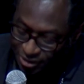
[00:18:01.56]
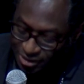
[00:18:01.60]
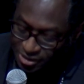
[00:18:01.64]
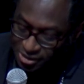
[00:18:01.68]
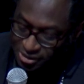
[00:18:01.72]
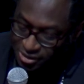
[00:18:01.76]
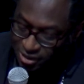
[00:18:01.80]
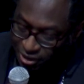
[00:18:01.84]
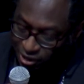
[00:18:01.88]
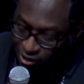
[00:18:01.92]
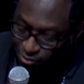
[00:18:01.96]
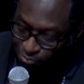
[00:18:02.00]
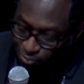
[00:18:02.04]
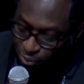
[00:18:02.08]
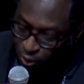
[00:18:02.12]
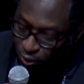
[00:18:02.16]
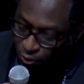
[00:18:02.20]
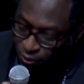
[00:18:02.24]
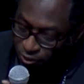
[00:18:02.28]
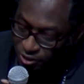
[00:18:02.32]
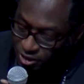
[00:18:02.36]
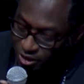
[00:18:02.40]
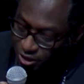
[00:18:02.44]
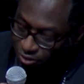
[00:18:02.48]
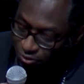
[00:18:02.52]
This is a
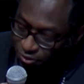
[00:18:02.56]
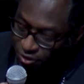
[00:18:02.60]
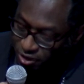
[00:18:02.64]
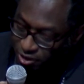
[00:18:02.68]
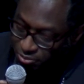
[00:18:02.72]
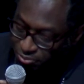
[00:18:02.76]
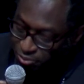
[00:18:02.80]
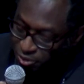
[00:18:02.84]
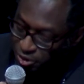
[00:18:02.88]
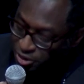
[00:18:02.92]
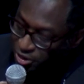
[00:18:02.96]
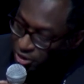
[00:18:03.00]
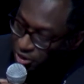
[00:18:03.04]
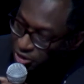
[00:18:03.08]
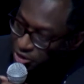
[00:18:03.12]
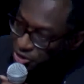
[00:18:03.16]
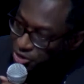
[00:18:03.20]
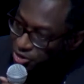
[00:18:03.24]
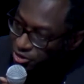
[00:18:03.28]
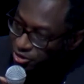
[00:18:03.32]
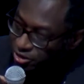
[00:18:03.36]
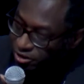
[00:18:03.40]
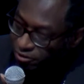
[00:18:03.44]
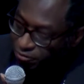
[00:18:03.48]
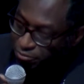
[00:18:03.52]
laboratory for the
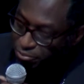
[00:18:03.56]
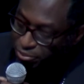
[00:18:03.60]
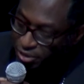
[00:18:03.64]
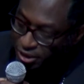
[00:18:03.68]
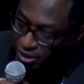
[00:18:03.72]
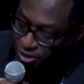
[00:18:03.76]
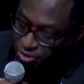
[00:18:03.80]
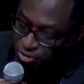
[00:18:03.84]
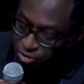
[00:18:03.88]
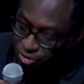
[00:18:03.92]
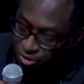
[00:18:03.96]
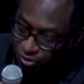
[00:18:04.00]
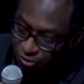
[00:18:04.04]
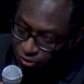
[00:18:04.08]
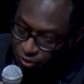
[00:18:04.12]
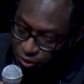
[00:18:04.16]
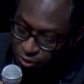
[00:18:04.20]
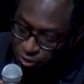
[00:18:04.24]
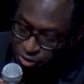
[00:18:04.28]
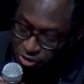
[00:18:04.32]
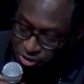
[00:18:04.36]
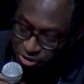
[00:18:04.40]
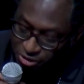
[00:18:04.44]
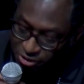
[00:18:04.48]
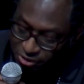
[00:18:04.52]
production of predatory
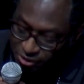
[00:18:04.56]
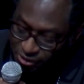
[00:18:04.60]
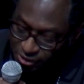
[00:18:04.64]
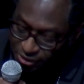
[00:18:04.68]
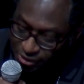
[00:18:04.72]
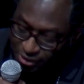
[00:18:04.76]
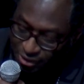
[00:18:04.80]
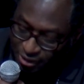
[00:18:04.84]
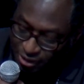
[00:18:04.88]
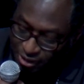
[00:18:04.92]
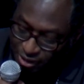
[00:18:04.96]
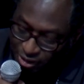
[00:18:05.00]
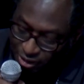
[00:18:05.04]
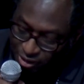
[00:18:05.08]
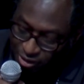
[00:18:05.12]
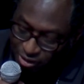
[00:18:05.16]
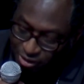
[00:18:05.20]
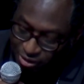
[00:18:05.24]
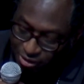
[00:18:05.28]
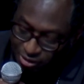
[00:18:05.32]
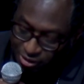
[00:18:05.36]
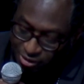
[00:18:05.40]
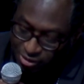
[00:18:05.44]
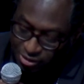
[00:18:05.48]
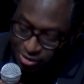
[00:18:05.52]
futures,
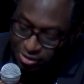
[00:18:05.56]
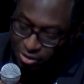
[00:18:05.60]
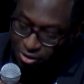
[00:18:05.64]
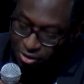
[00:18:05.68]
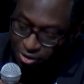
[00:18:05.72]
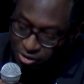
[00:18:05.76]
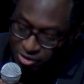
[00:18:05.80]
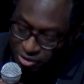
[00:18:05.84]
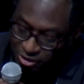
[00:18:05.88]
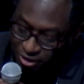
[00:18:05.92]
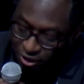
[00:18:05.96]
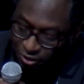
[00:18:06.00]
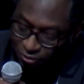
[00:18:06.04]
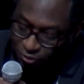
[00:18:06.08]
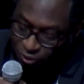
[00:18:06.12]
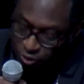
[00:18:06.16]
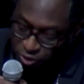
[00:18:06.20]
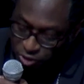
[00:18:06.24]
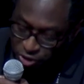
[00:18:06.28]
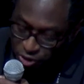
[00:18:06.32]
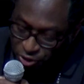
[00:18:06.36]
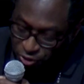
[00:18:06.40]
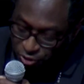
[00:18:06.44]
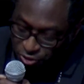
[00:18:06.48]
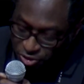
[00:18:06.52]
hostile
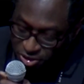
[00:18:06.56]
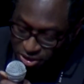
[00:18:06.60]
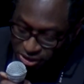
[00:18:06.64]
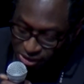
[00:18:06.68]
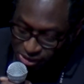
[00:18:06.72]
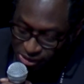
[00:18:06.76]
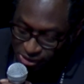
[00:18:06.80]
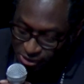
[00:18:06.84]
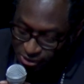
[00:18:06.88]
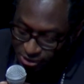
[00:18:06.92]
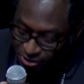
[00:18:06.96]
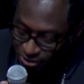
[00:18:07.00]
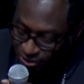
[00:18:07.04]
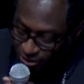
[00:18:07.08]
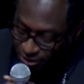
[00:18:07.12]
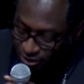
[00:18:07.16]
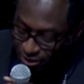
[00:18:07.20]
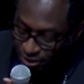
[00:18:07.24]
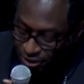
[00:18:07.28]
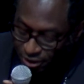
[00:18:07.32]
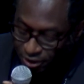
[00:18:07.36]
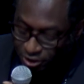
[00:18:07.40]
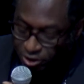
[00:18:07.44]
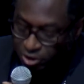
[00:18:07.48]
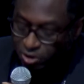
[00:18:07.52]
futurities,
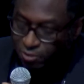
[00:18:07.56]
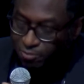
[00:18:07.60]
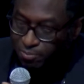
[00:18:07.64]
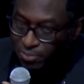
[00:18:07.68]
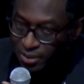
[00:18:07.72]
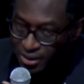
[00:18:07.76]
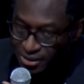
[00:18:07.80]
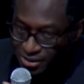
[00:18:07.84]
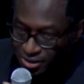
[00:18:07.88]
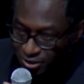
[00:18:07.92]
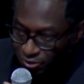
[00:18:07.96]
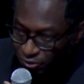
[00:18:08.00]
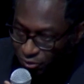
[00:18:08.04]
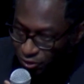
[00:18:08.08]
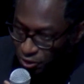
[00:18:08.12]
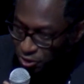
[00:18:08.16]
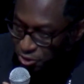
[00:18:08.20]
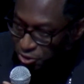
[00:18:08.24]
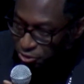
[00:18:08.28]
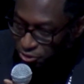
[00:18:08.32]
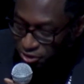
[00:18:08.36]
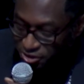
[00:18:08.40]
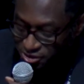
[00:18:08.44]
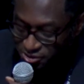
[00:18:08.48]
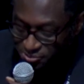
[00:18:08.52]
and complicit
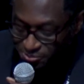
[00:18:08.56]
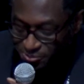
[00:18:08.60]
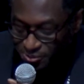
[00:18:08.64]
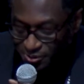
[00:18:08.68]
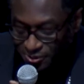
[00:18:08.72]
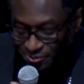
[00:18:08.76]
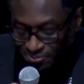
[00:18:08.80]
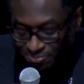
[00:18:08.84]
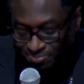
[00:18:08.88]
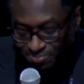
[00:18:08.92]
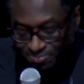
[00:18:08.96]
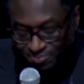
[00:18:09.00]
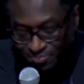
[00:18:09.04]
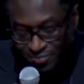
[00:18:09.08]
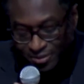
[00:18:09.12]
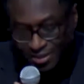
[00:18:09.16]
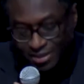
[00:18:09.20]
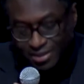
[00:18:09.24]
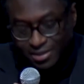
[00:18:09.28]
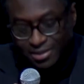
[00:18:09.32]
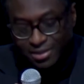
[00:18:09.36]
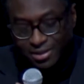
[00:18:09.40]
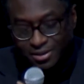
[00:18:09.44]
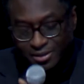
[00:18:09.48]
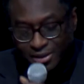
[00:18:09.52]
futurisms.
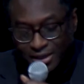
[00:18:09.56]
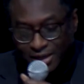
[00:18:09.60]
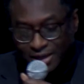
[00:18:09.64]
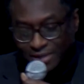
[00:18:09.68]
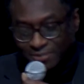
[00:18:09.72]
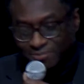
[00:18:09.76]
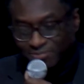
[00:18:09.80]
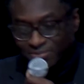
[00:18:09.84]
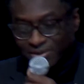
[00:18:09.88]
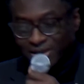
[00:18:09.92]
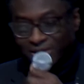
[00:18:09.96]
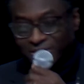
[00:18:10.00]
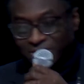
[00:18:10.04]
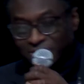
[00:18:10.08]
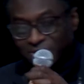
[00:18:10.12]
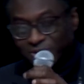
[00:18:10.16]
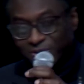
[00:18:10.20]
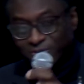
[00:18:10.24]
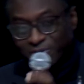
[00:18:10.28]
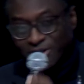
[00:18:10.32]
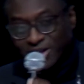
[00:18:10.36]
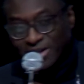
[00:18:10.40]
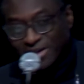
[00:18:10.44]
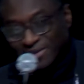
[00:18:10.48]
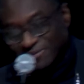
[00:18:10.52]
Okay, I'll
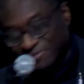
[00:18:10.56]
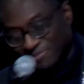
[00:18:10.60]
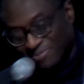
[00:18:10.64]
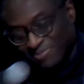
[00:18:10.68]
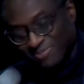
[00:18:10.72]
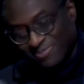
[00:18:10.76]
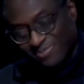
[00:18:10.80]
stop there.